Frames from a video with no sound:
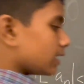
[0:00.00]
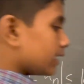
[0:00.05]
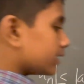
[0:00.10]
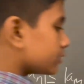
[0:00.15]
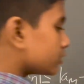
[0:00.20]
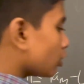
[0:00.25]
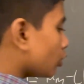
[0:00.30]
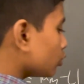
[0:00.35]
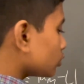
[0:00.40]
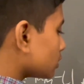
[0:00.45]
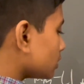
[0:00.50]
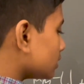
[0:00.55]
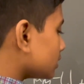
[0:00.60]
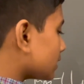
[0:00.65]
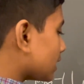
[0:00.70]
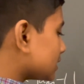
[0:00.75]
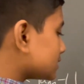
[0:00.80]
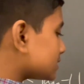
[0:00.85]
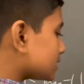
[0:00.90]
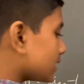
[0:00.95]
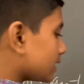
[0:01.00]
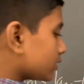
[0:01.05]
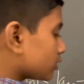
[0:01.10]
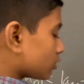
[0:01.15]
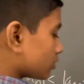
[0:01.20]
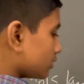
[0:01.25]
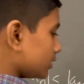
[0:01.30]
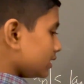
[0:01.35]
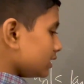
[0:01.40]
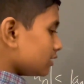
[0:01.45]
in total less than
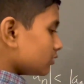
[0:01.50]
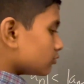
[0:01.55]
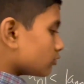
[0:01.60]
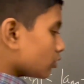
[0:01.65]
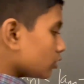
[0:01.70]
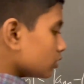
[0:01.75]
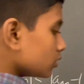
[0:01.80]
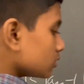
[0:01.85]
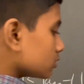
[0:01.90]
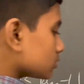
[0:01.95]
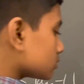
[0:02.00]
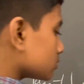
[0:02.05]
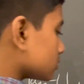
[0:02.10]
or equal,